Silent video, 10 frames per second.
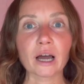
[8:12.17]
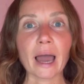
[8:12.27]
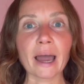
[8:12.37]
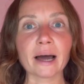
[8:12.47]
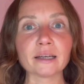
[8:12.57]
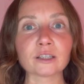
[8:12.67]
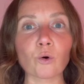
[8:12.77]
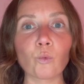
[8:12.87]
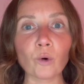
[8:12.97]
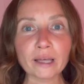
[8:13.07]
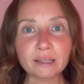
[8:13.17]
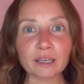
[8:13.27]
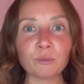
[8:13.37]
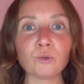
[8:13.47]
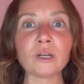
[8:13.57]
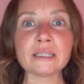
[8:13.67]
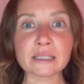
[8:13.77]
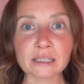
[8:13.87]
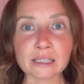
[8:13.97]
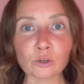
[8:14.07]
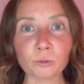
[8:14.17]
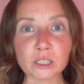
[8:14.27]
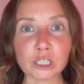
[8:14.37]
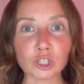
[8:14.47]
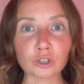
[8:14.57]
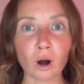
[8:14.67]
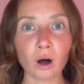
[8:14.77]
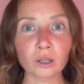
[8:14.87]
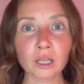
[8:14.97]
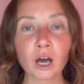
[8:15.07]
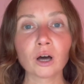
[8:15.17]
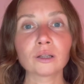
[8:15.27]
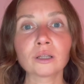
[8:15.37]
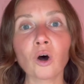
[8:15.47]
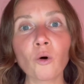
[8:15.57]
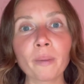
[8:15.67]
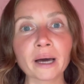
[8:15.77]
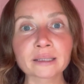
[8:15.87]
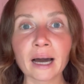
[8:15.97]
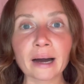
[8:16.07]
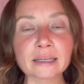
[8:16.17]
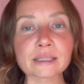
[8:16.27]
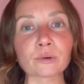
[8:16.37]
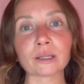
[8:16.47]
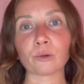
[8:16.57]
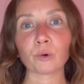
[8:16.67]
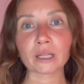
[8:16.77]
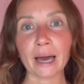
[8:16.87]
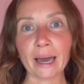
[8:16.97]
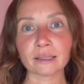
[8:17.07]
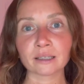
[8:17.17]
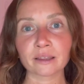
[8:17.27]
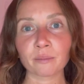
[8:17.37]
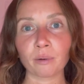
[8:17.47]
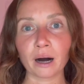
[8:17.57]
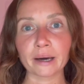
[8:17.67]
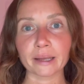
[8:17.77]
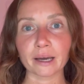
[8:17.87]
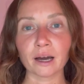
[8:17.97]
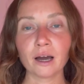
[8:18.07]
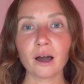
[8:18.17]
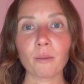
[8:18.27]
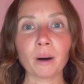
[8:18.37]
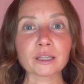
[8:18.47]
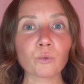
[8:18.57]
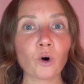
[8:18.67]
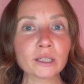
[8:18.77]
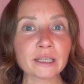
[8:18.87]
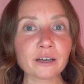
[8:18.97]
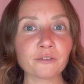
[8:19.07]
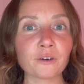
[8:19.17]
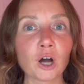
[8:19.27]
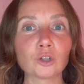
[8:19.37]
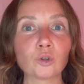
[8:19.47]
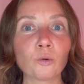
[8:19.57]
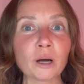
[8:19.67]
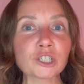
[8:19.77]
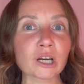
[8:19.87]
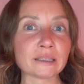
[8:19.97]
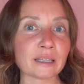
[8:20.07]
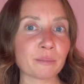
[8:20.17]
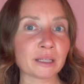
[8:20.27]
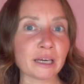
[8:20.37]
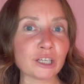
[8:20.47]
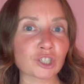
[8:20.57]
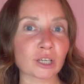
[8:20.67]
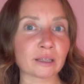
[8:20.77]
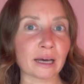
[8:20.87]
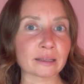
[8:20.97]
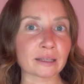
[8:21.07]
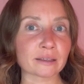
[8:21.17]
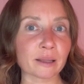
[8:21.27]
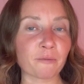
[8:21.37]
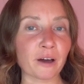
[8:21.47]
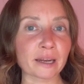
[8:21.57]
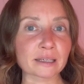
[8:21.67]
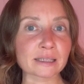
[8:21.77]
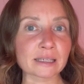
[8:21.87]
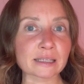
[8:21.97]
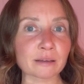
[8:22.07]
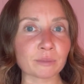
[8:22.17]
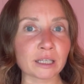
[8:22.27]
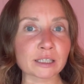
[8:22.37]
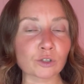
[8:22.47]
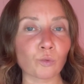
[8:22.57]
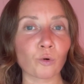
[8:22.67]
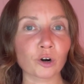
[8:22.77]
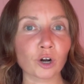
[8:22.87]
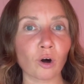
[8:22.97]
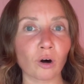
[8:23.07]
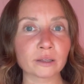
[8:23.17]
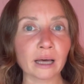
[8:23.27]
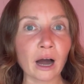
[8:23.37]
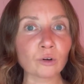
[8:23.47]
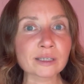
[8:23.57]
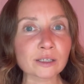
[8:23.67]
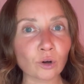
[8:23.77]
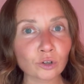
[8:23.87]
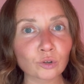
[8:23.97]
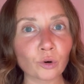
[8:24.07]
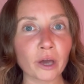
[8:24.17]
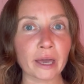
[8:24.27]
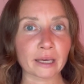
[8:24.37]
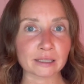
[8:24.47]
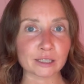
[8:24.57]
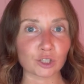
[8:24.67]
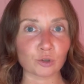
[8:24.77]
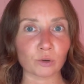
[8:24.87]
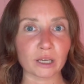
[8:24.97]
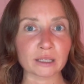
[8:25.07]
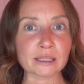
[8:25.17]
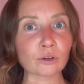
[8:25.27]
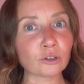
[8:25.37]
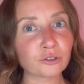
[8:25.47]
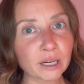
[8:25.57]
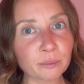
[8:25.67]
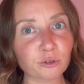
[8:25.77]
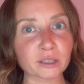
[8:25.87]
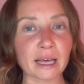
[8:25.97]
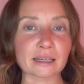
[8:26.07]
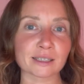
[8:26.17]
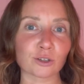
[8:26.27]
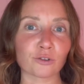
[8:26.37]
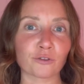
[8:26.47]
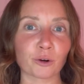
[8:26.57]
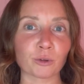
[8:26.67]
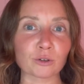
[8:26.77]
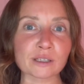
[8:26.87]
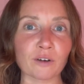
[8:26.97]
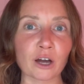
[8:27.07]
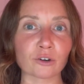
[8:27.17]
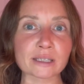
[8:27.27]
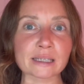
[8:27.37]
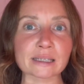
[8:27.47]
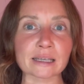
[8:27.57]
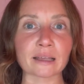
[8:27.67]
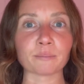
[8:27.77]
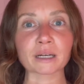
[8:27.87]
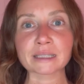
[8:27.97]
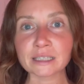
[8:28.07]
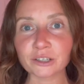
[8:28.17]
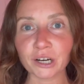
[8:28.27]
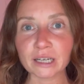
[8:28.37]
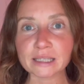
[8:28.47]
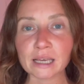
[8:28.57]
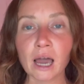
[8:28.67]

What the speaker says: And when the immunity is super strong, no bad guys will enter the body. But what if too much contamination that the lymphatic system needs to work on? Now it's not doing its duty. It's not really protecting you from those viruses and bacteria.